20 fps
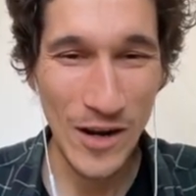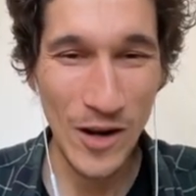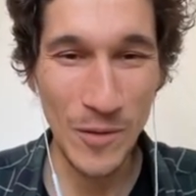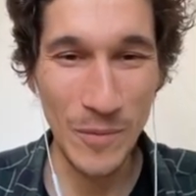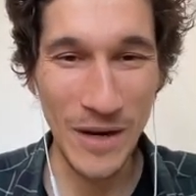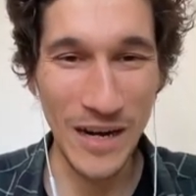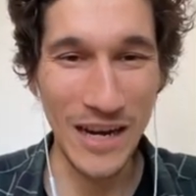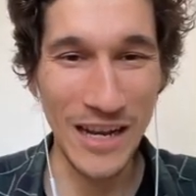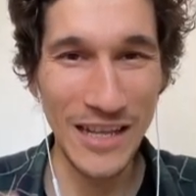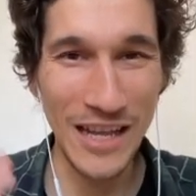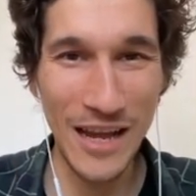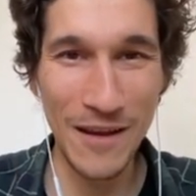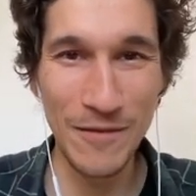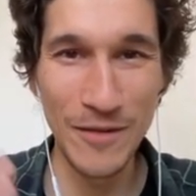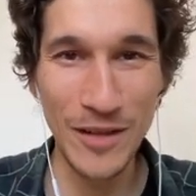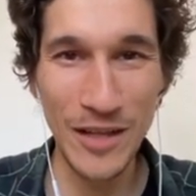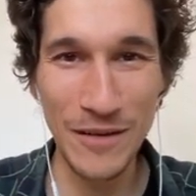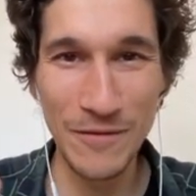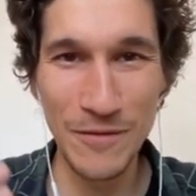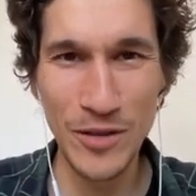my god, I
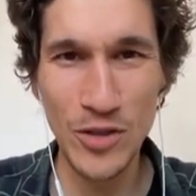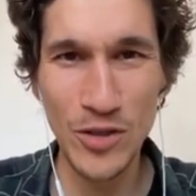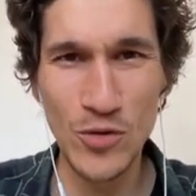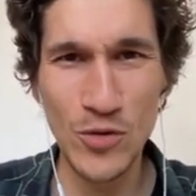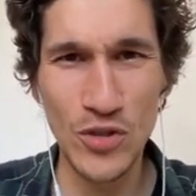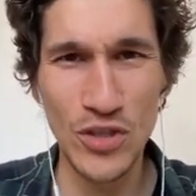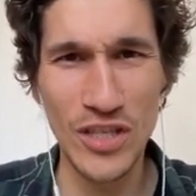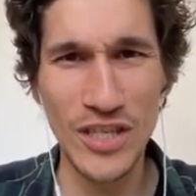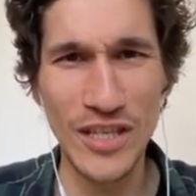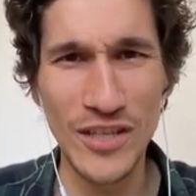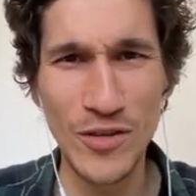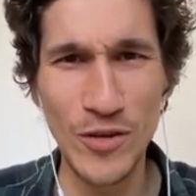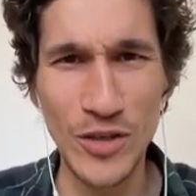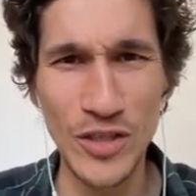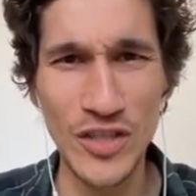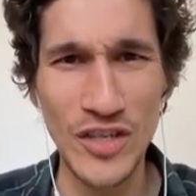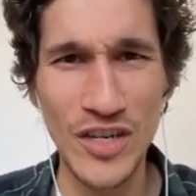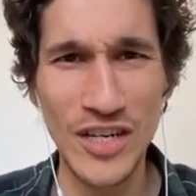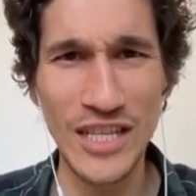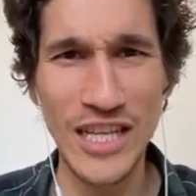will use
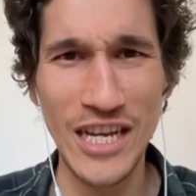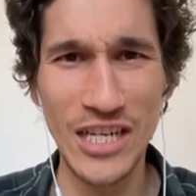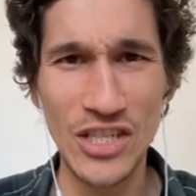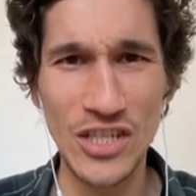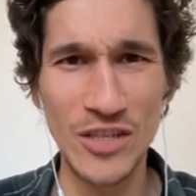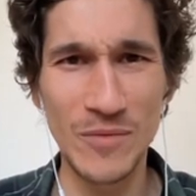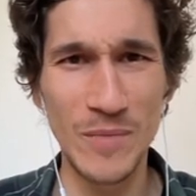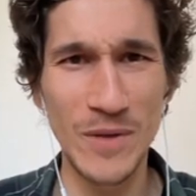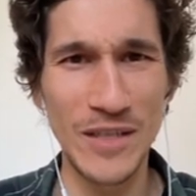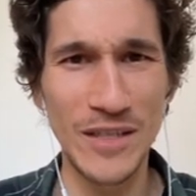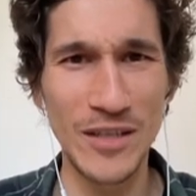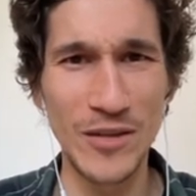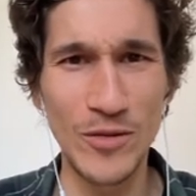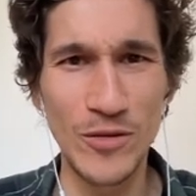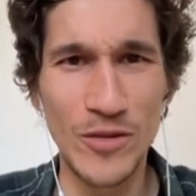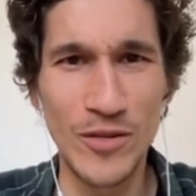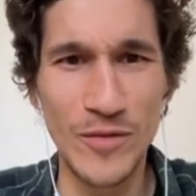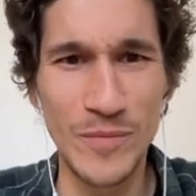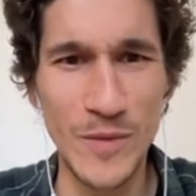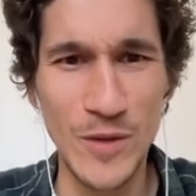noise reduction, but
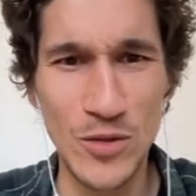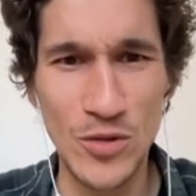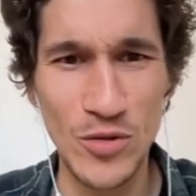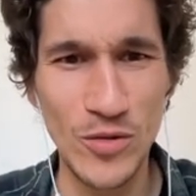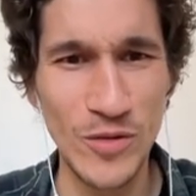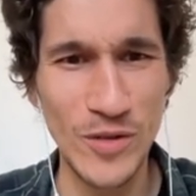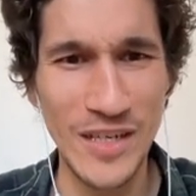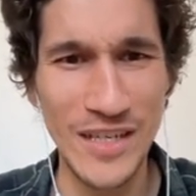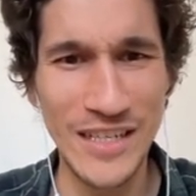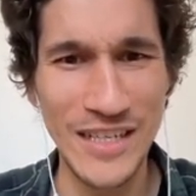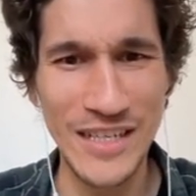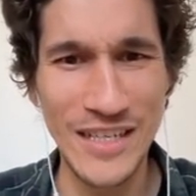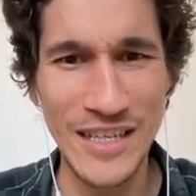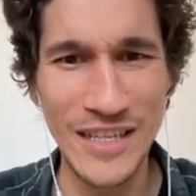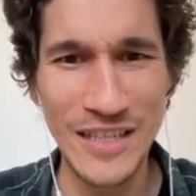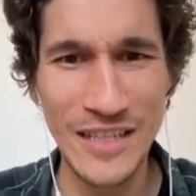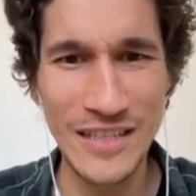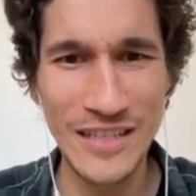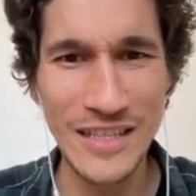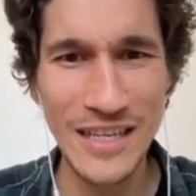I'm not sure can I
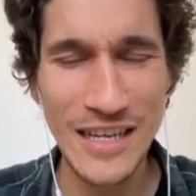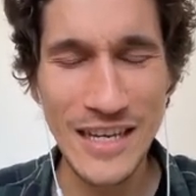kill it